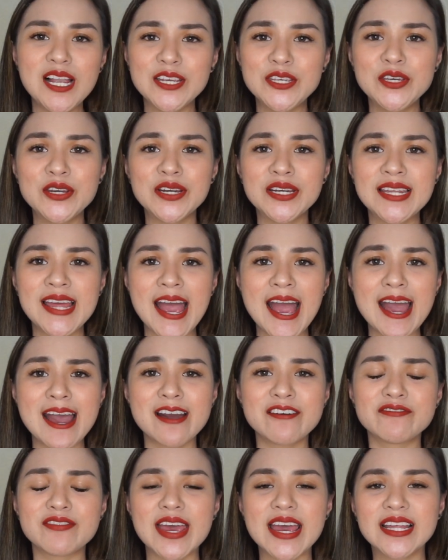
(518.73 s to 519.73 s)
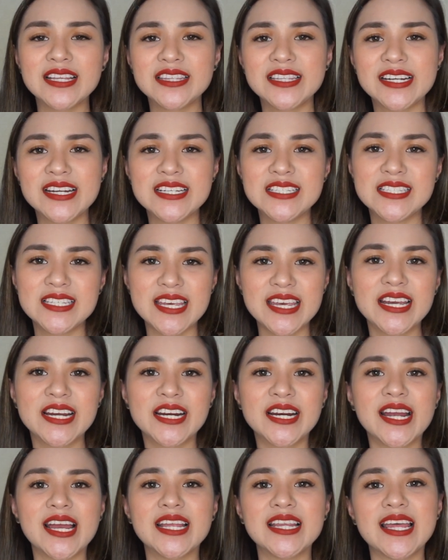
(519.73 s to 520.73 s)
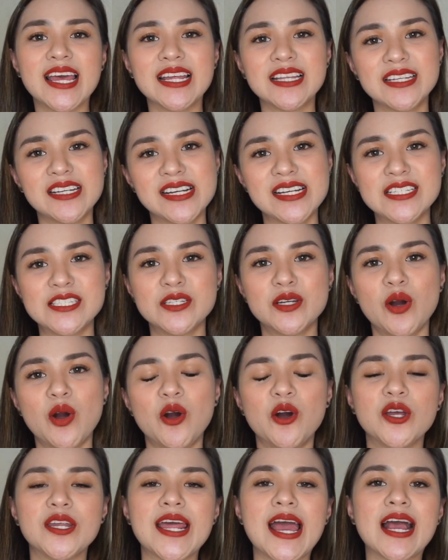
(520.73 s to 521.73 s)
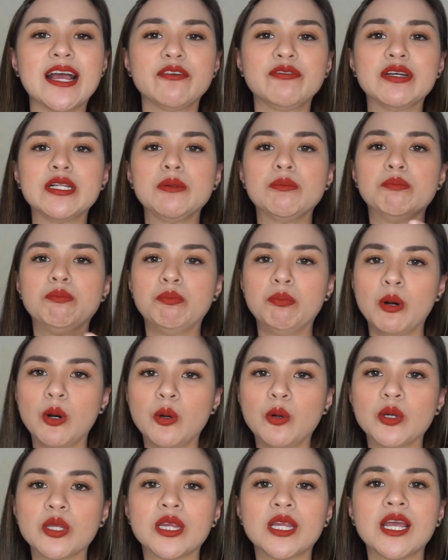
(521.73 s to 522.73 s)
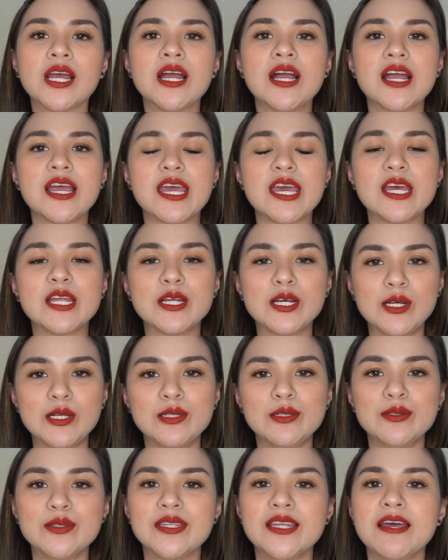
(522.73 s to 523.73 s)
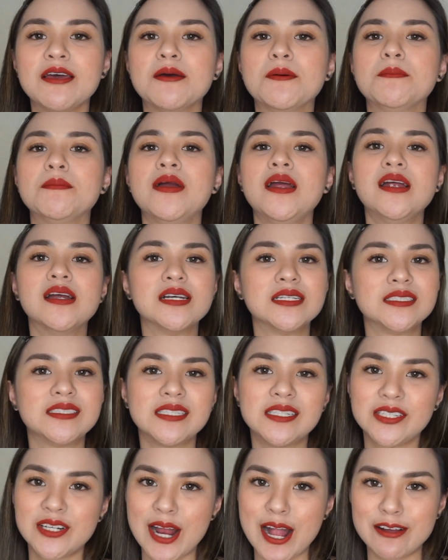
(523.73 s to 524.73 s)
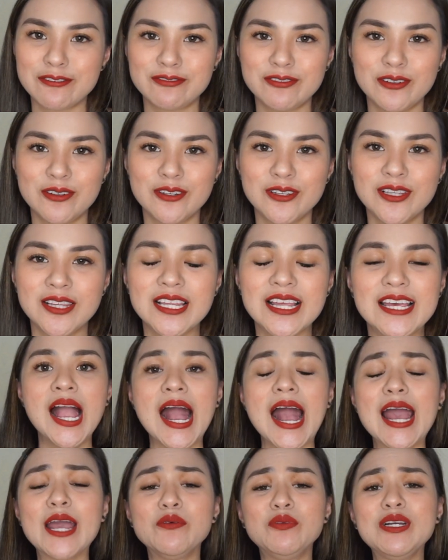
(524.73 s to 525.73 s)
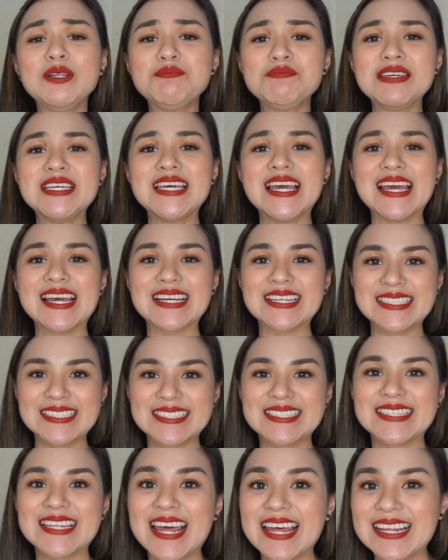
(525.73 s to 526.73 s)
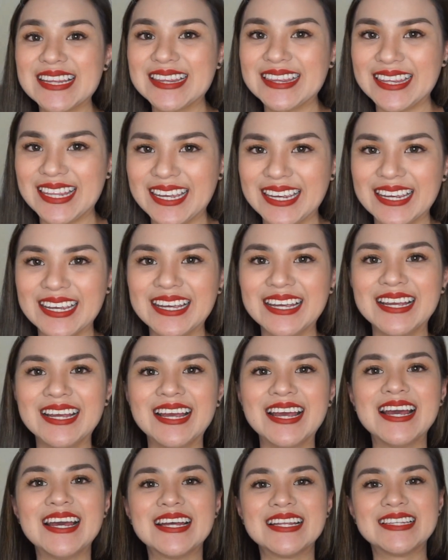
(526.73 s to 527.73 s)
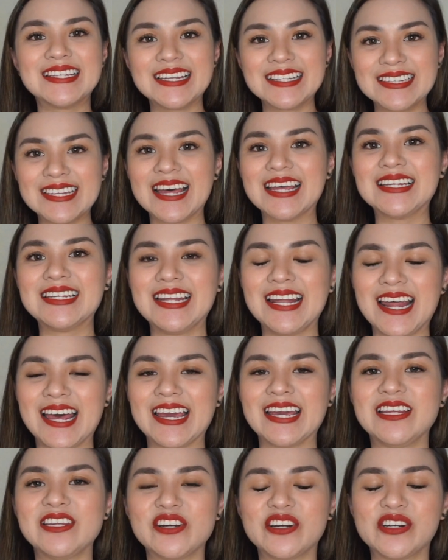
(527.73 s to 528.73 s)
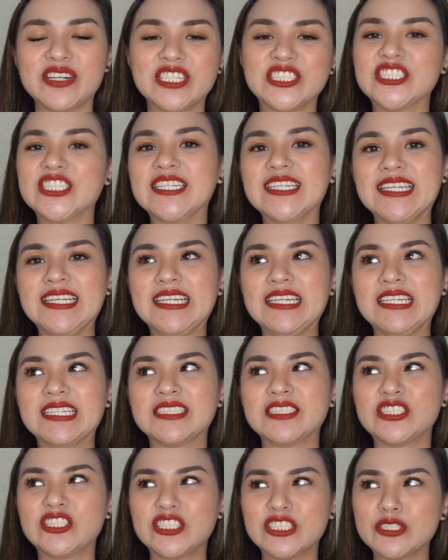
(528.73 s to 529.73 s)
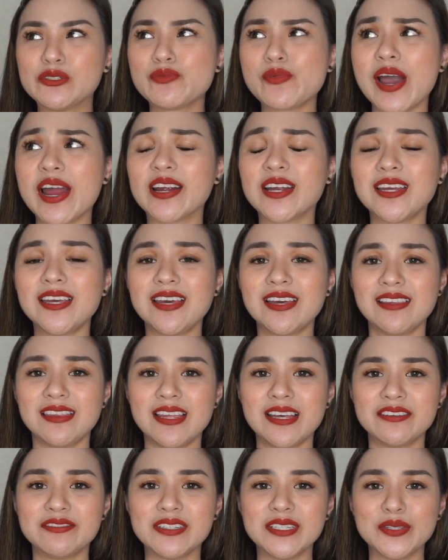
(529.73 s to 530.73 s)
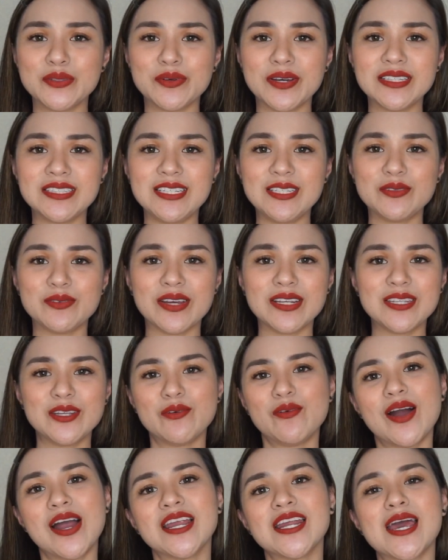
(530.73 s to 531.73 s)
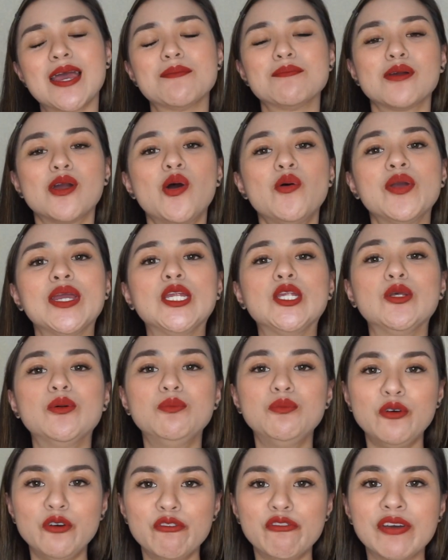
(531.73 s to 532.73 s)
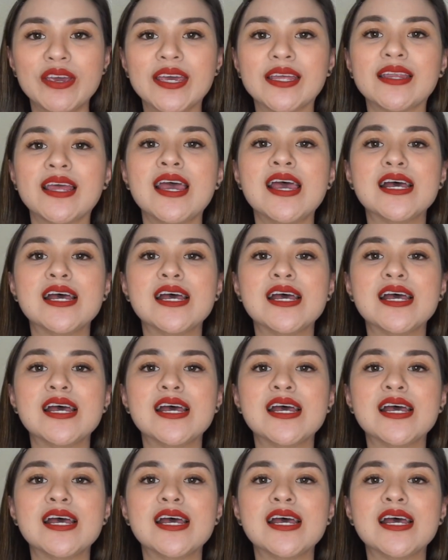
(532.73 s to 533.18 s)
you could have entries here and entries doon. I will both include them sa raffle. I will be extending the deadline. Originally, it's January 11, 2021. I'm going to move it